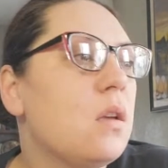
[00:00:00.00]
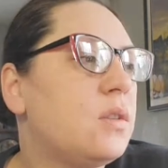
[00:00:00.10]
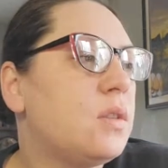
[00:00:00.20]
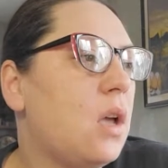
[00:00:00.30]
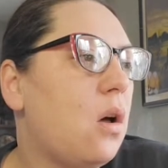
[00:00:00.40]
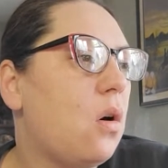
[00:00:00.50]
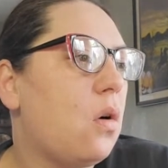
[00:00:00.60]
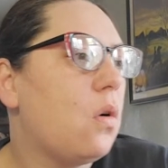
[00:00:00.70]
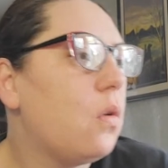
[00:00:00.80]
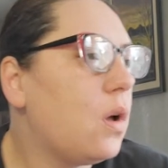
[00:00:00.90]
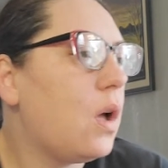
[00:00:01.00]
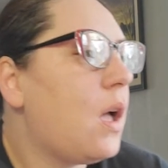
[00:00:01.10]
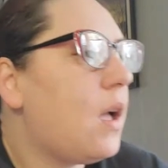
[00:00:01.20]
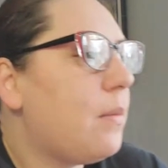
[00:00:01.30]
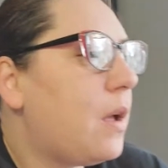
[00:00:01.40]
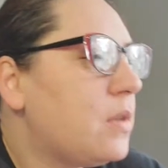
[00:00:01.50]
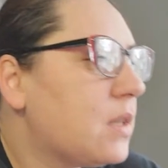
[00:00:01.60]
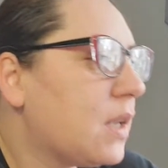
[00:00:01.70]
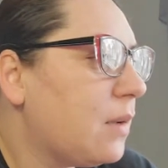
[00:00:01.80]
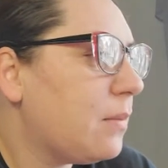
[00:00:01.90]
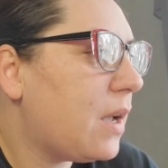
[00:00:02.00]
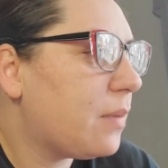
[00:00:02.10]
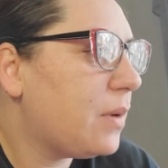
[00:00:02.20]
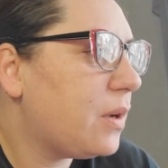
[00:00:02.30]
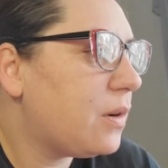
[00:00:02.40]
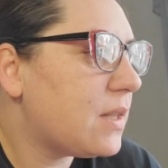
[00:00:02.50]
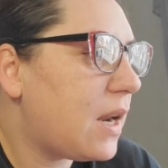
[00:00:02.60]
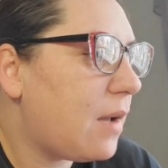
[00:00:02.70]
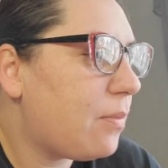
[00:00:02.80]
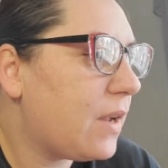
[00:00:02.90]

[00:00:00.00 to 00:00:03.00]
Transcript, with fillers: So um, I'm just getting my computer set up.